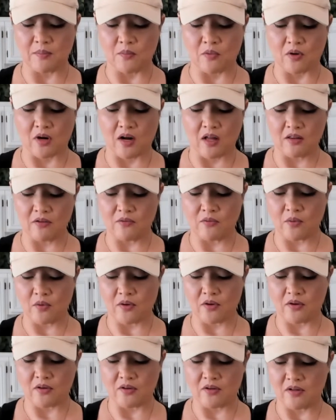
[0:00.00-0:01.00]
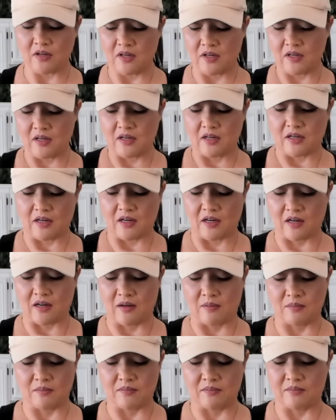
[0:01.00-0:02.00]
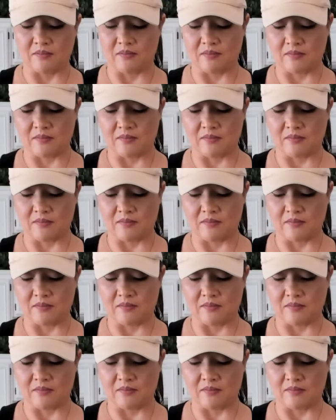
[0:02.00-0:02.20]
more olive oil um,